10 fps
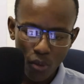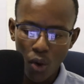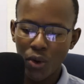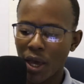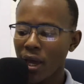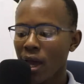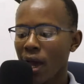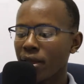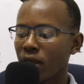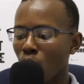Okay,
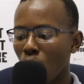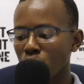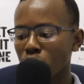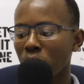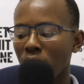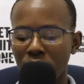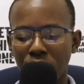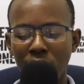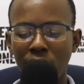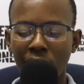and then also another
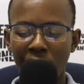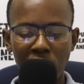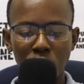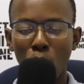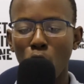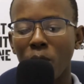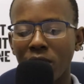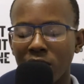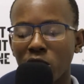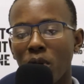thing, I spoke about
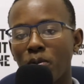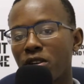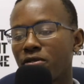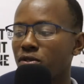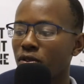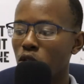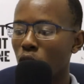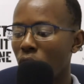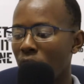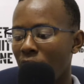this in my previous video.